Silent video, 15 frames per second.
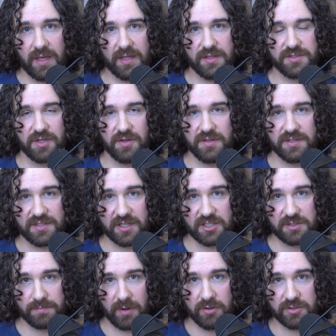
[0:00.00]
And so this
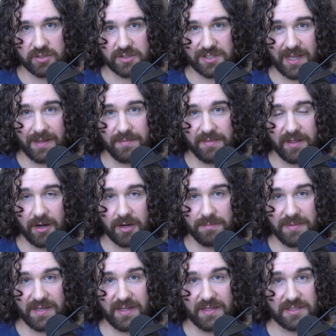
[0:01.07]
exposure type
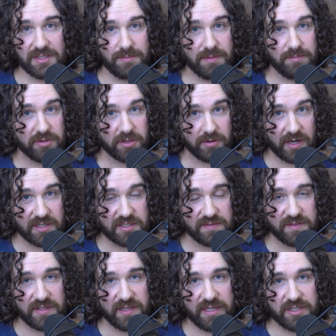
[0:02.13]
therapy needs to be
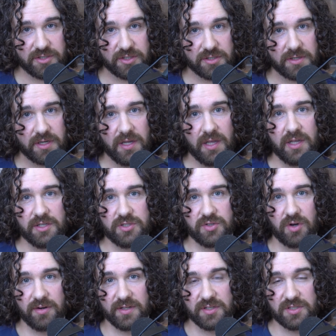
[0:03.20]
progressive in nature,
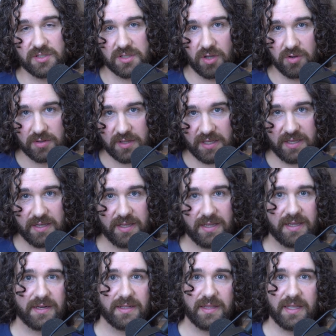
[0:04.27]
starting slowly
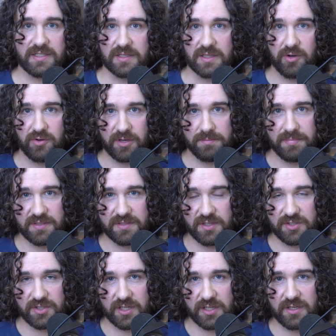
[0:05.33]
in a less loaded
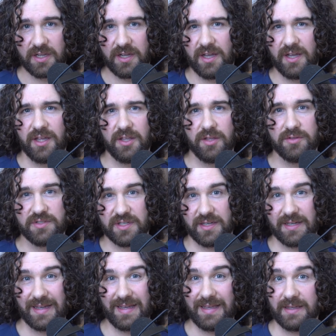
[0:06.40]
position,
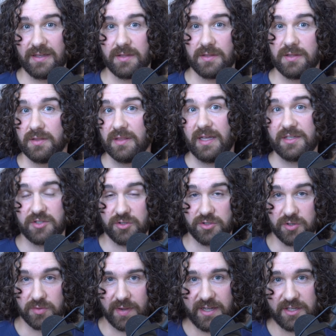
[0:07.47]
using a lesser
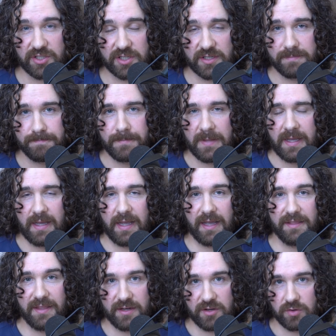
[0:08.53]
duration,
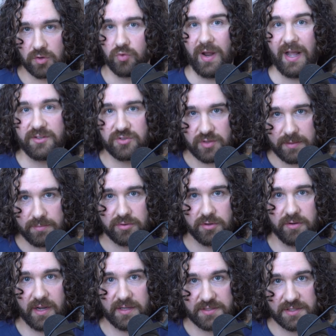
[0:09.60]
and then gradually
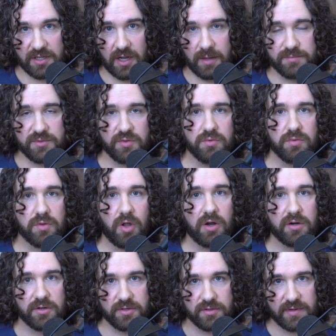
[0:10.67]
progressing up to
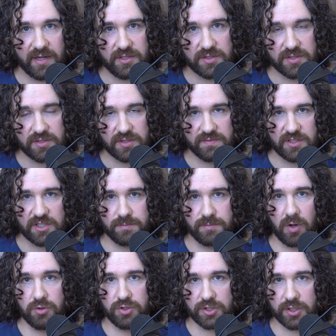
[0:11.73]
longer durations of
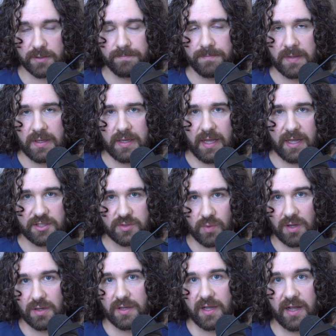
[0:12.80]
exposure, as
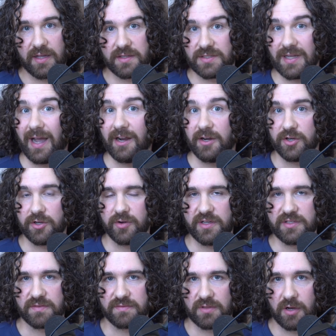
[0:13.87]
well as higher
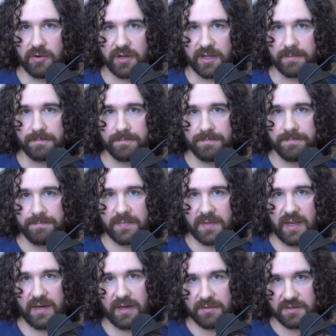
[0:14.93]
degrees of loading.
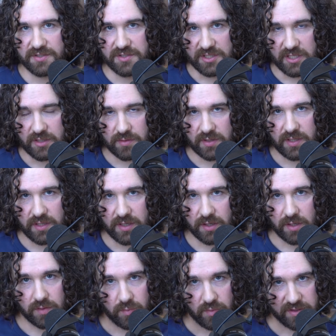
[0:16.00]
And now the secret
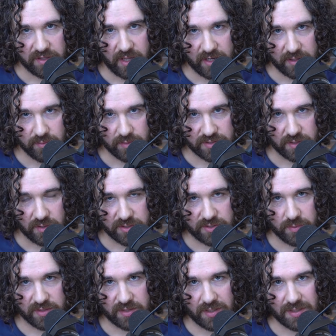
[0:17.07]
here with getting
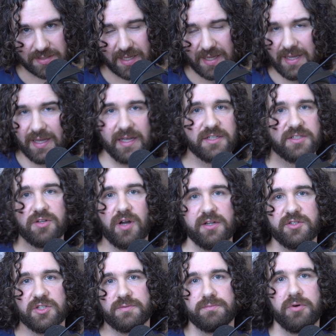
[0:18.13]
results with this is
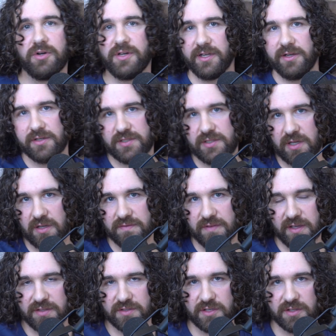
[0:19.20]
not just putting yourself
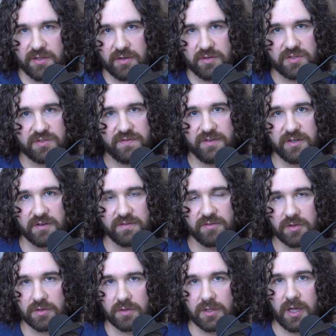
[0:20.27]
into those
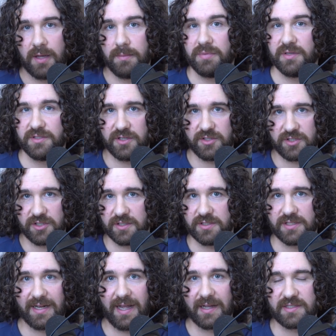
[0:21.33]
fearful
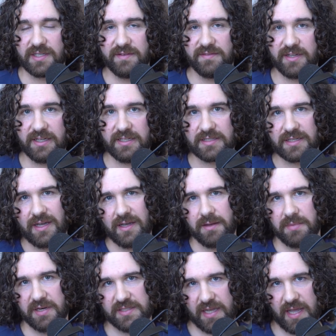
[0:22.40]
positions and activities,
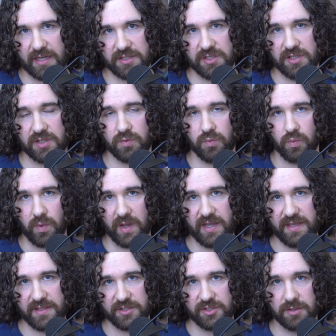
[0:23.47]
but it's actually the
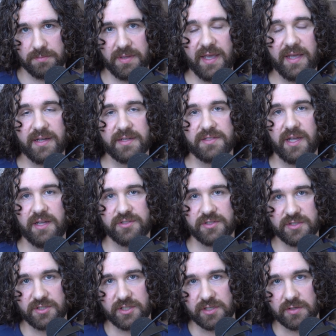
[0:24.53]
way that you're paying
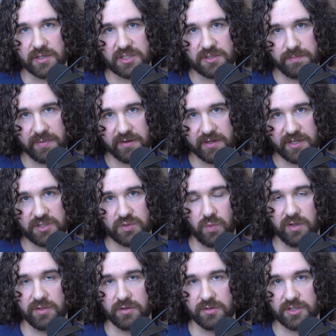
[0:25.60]
attention to your experience
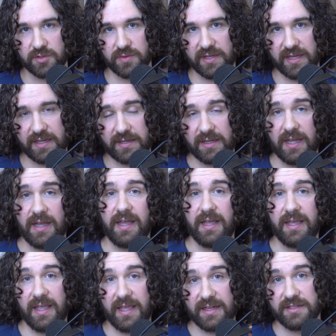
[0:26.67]
while you're doing it,
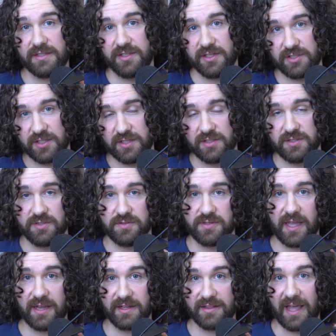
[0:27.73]
in addition to
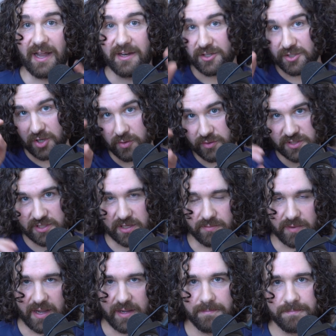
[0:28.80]
getting that dosing
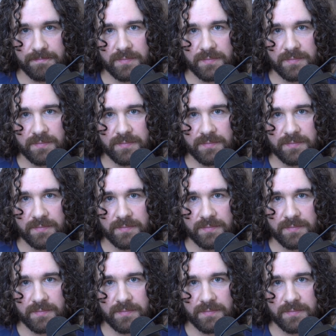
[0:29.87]
right.